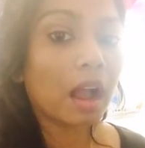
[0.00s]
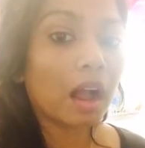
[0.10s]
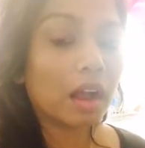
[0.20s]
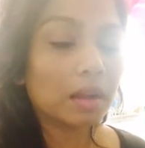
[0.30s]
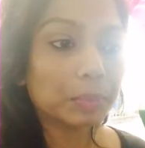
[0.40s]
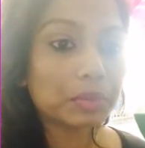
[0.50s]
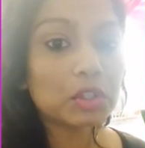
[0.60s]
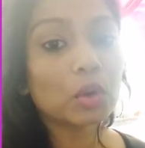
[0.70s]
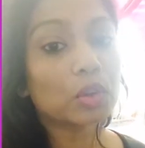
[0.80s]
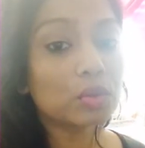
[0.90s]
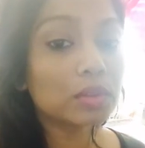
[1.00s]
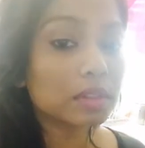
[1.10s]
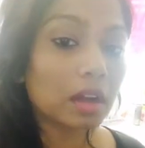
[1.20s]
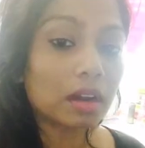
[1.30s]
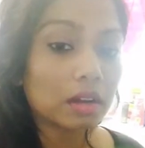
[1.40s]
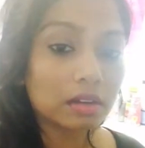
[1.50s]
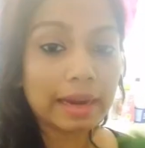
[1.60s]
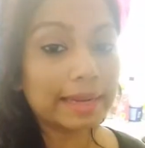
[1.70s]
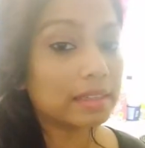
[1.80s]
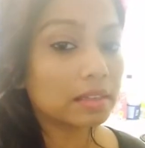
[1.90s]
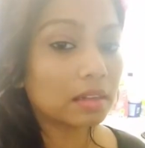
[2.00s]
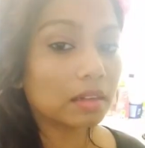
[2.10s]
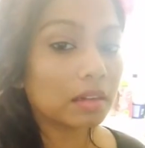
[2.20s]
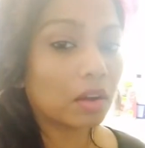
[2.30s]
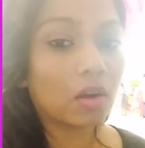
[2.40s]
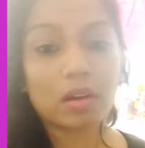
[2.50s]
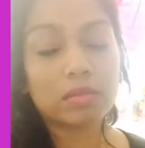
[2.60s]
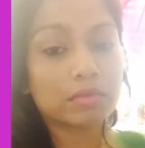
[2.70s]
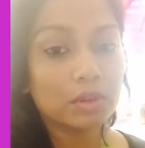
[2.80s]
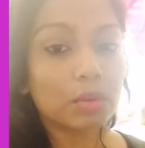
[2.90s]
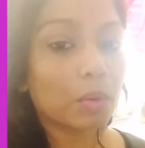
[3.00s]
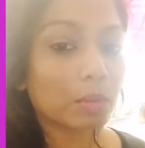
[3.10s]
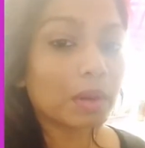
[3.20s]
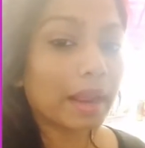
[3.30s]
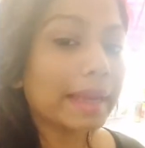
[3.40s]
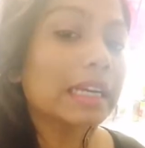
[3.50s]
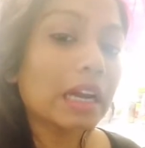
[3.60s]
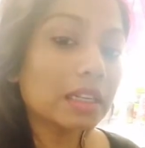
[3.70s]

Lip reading: So use a cleanser or whatever light